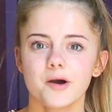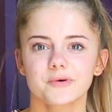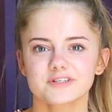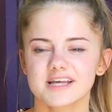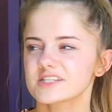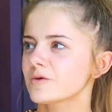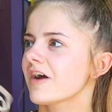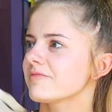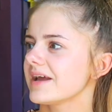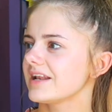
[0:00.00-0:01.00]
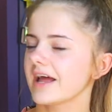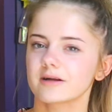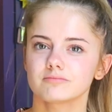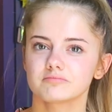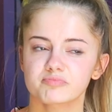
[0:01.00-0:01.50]
because that's where I've made
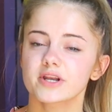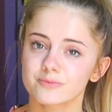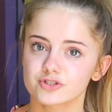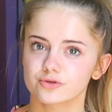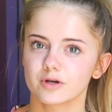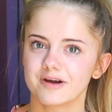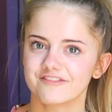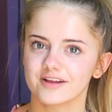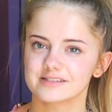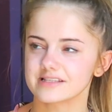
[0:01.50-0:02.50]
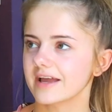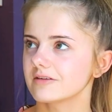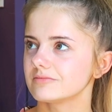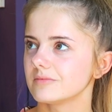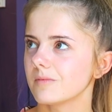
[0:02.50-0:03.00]
like pretty much all of my friends, like